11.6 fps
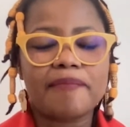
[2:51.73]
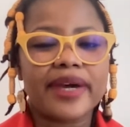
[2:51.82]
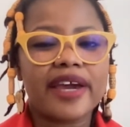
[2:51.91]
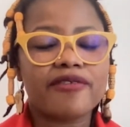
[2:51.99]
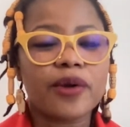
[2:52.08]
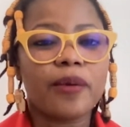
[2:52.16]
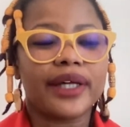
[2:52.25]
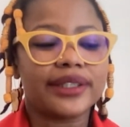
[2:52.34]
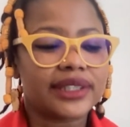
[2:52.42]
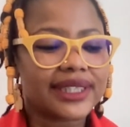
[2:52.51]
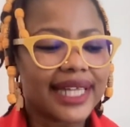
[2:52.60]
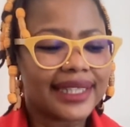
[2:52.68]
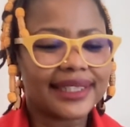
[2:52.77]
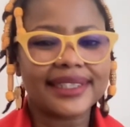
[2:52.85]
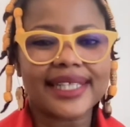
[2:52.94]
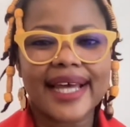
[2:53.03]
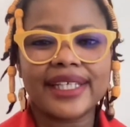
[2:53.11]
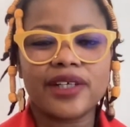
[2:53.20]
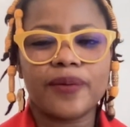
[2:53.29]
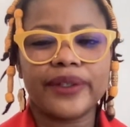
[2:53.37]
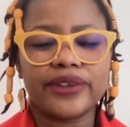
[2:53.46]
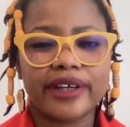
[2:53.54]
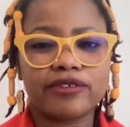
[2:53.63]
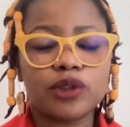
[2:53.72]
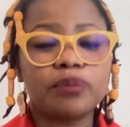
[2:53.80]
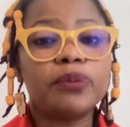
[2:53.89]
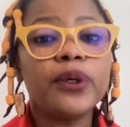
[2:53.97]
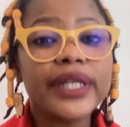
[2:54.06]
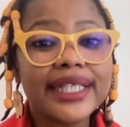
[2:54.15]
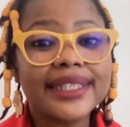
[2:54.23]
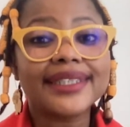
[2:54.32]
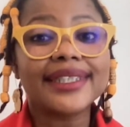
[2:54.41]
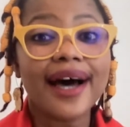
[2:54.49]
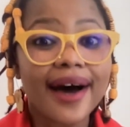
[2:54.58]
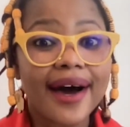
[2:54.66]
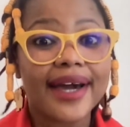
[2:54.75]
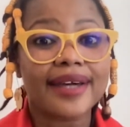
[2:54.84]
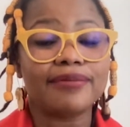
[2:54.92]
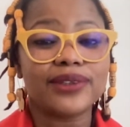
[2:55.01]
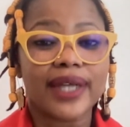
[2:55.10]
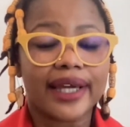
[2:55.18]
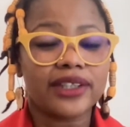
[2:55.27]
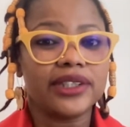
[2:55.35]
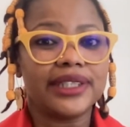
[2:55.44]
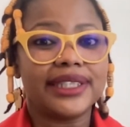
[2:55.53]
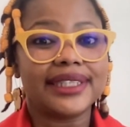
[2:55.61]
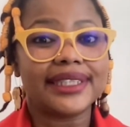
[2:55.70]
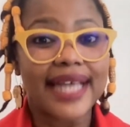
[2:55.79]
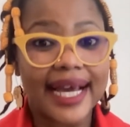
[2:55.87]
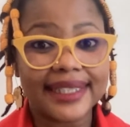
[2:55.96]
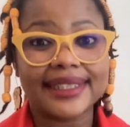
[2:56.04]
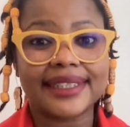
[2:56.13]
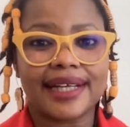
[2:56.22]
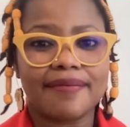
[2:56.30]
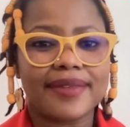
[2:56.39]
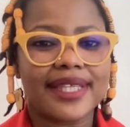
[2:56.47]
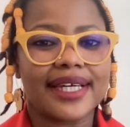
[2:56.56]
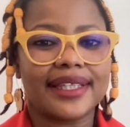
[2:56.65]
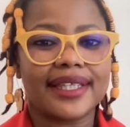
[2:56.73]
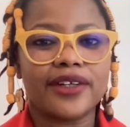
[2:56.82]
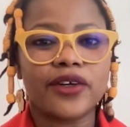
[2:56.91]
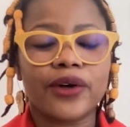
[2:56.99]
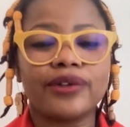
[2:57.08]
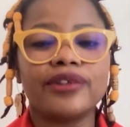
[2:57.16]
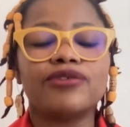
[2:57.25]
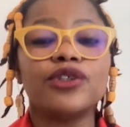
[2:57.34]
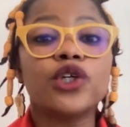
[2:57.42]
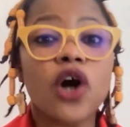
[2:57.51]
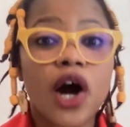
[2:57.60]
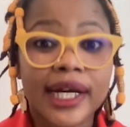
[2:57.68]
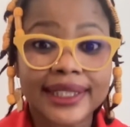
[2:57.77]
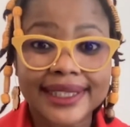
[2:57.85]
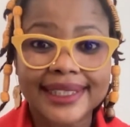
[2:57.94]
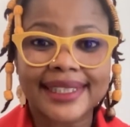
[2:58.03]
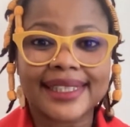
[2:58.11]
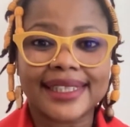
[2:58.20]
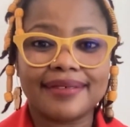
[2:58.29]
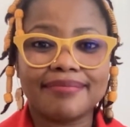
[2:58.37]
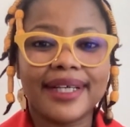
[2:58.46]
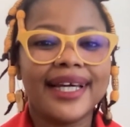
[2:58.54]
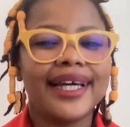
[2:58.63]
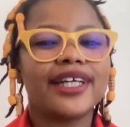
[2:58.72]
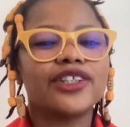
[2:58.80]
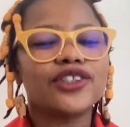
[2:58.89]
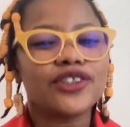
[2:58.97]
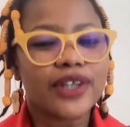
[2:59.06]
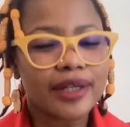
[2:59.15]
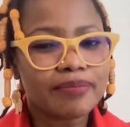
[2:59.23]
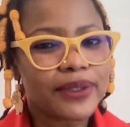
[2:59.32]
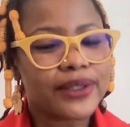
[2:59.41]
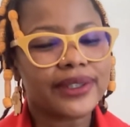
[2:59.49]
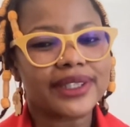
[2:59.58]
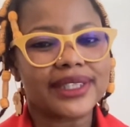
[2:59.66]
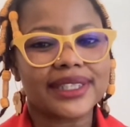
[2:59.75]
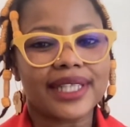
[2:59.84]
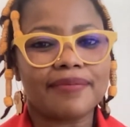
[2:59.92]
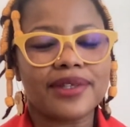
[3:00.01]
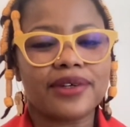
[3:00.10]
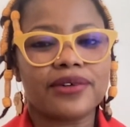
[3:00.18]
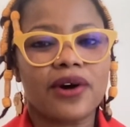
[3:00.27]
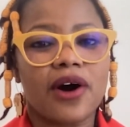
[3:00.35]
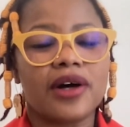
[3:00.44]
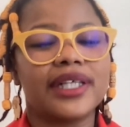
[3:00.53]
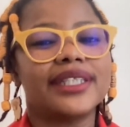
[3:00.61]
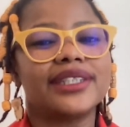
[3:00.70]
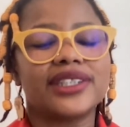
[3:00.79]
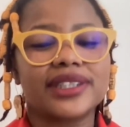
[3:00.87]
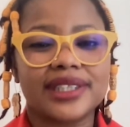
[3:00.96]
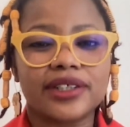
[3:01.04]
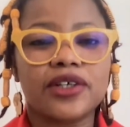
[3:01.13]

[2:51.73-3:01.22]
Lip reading: everyone just understanding when you have to put in time to actually study something. They know if you can't see them, it's not because there's something wrong. It's just a